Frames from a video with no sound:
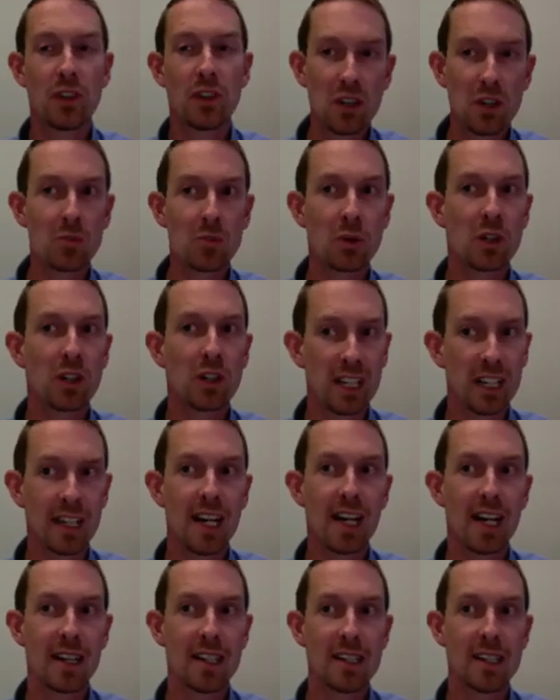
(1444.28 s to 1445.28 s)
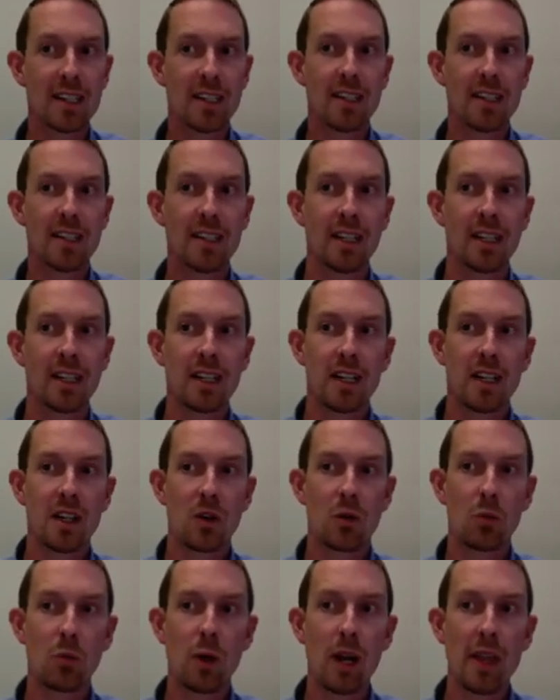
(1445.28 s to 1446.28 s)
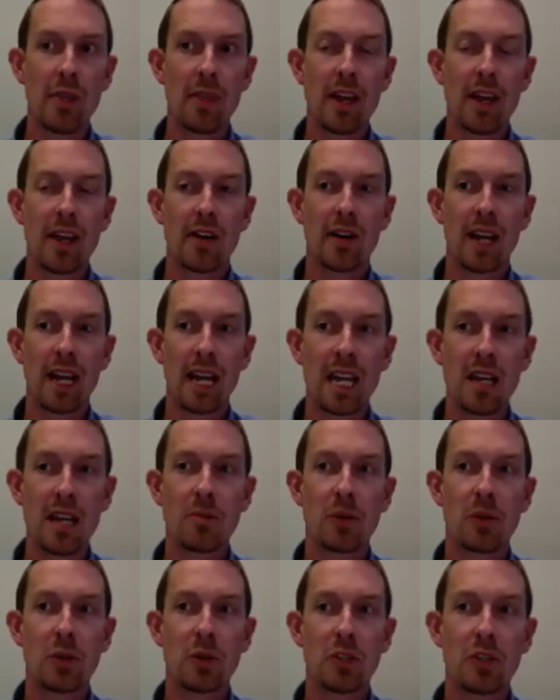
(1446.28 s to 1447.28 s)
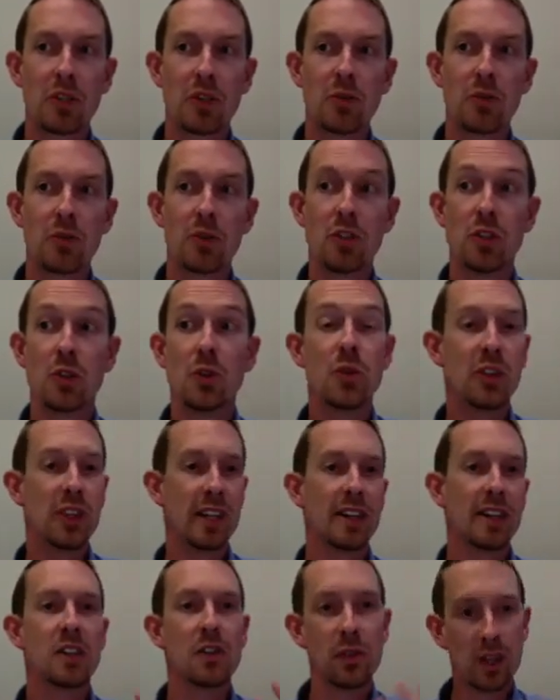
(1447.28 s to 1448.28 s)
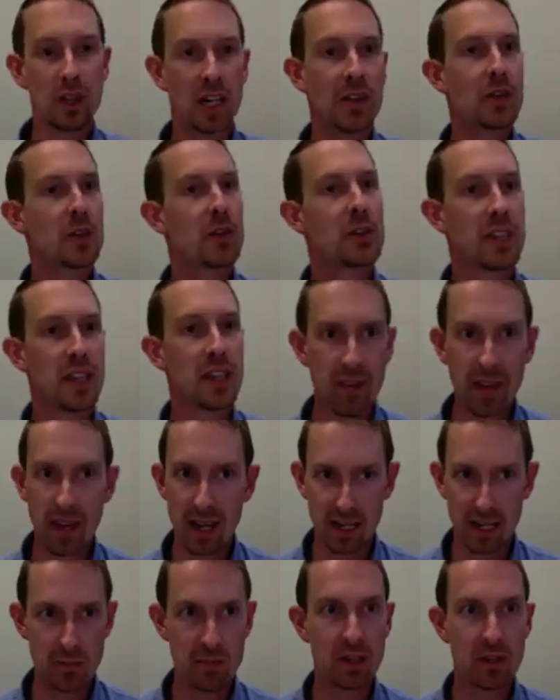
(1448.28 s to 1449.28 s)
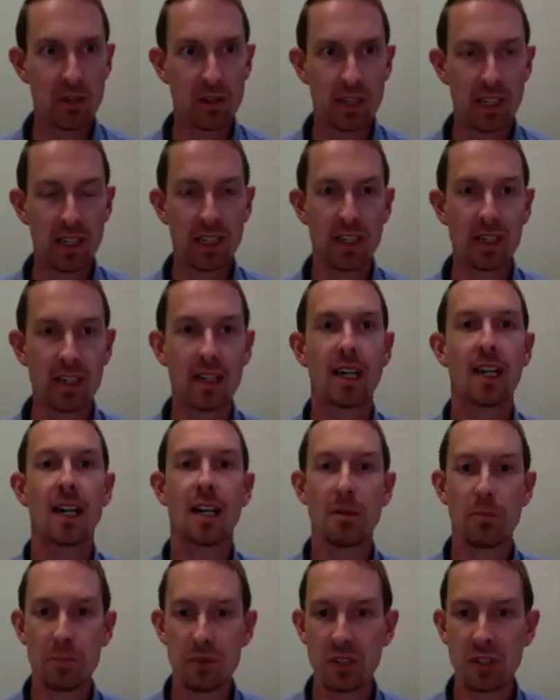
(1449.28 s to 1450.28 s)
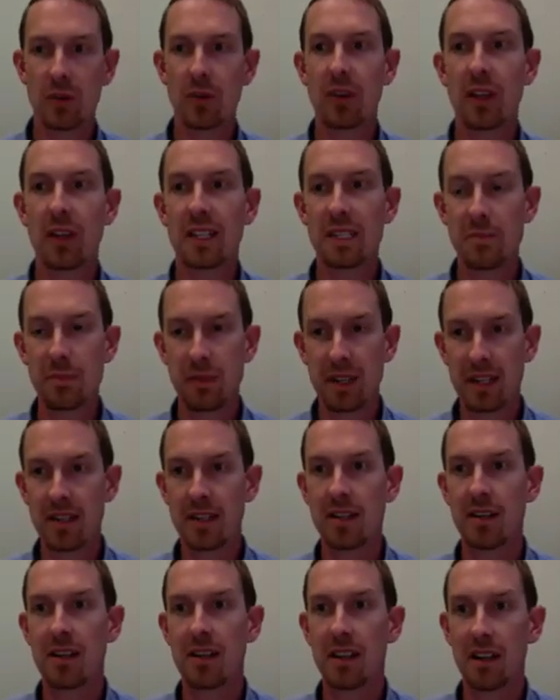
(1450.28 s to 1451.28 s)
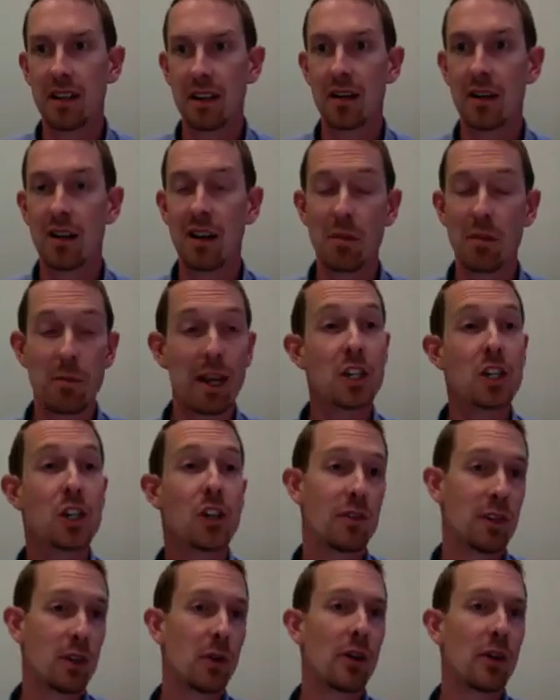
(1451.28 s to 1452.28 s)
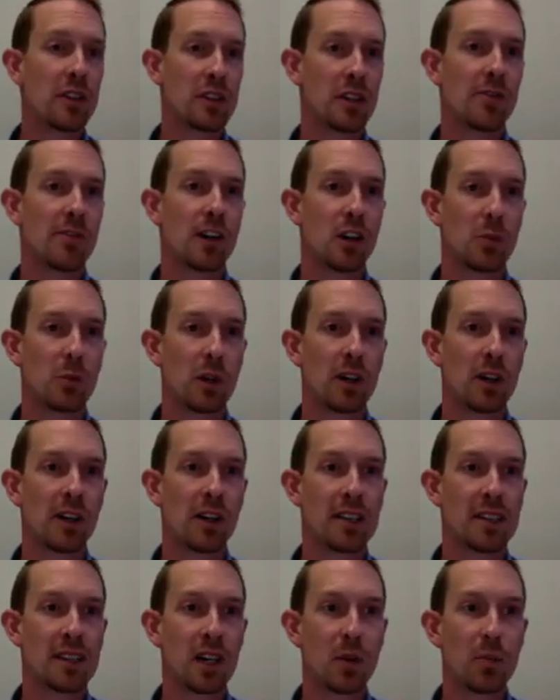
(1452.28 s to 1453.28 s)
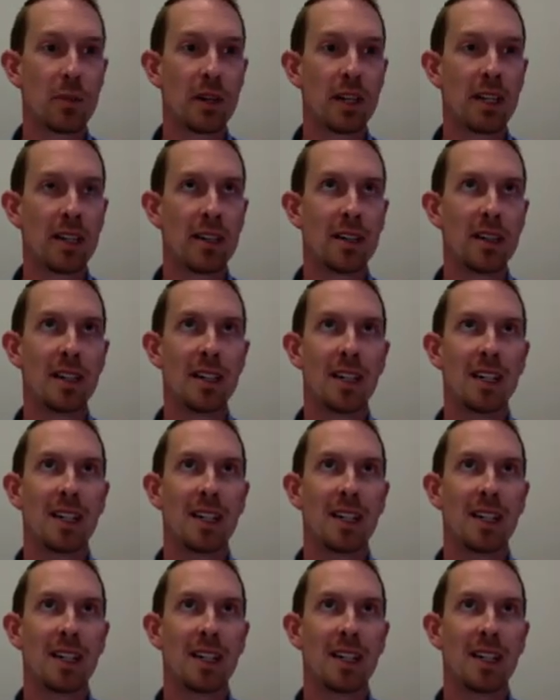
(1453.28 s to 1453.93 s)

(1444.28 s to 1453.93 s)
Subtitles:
feel more connected when they are able to do things for others in that community. So that's been a major focus of our work, is helping